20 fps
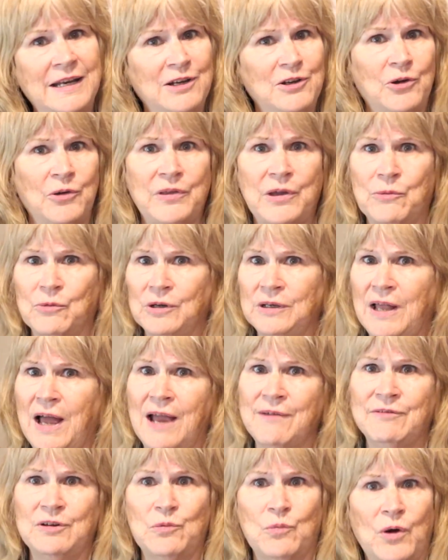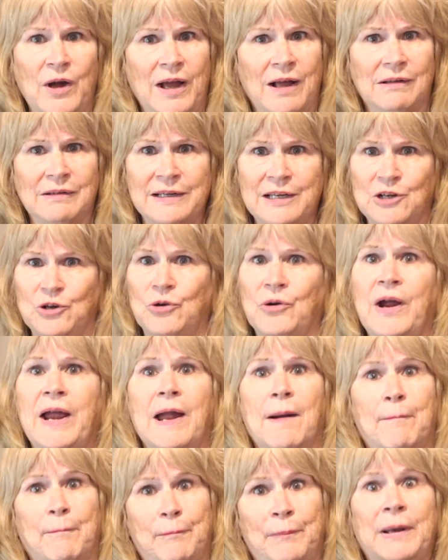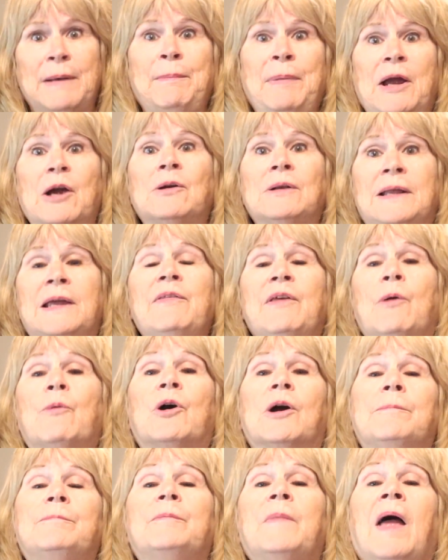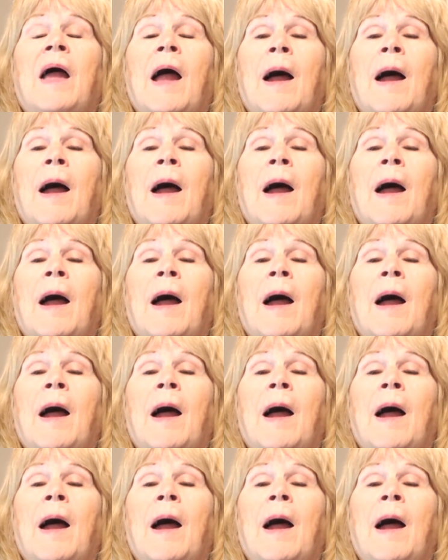didn't know they were alive and well in Graham, but apparently they were.